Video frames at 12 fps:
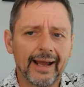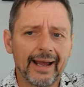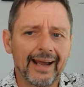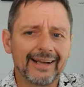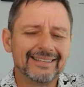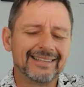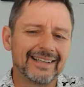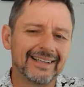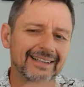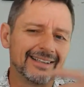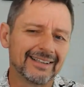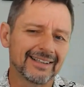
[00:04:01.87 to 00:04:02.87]
And
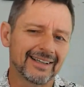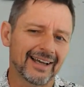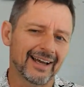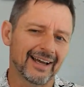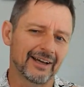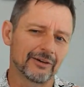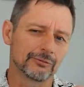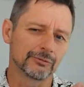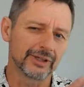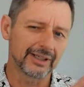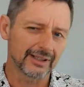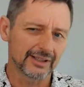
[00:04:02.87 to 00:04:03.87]
in the
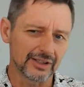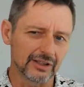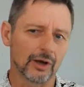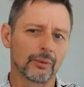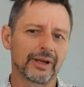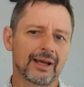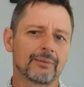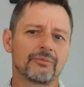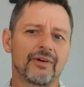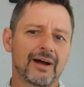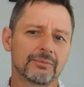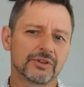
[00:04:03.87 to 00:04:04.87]
really low income
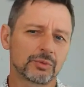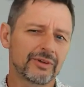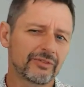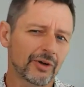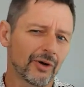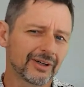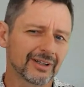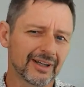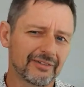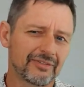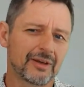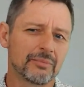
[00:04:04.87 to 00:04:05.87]
farmers, we've kind of
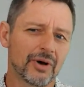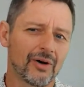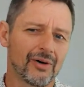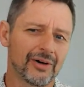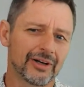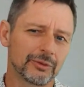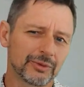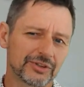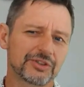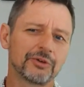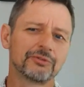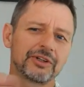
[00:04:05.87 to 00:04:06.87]
left them behind. We're
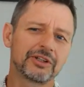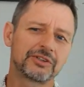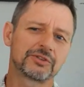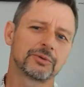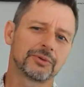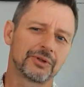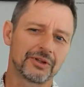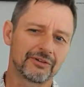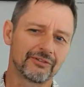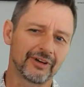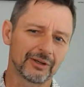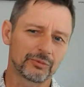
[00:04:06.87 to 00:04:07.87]
solving this all in the
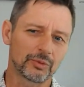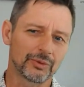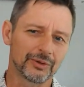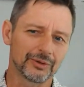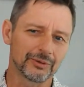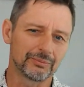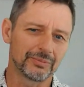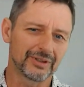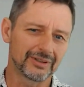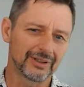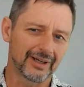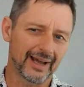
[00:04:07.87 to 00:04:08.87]
developed world,
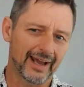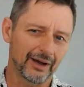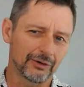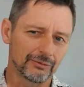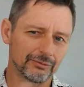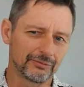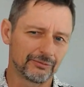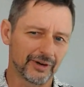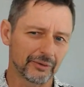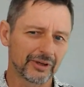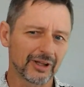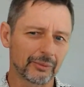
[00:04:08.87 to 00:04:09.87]
but our
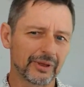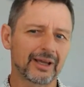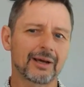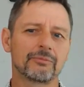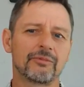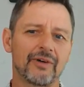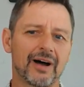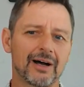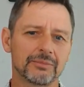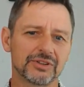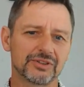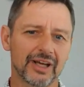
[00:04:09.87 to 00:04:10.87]
very low income
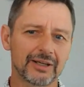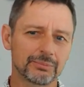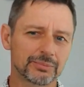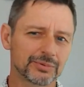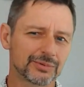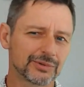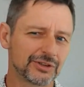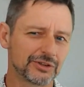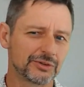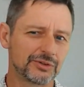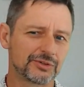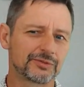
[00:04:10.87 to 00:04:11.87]
farmers, they
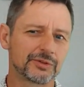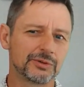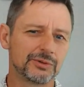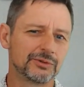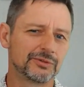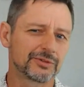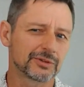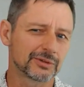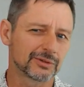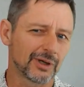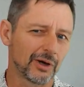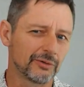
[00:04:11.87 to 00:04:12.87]
produce food
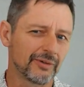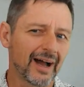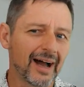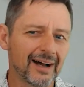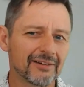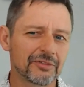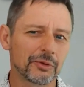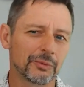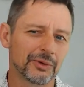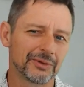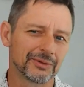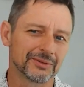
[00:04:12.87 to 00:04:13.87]
for over half the
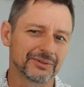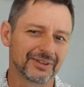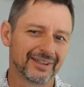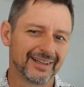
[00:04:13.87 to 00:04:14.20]
world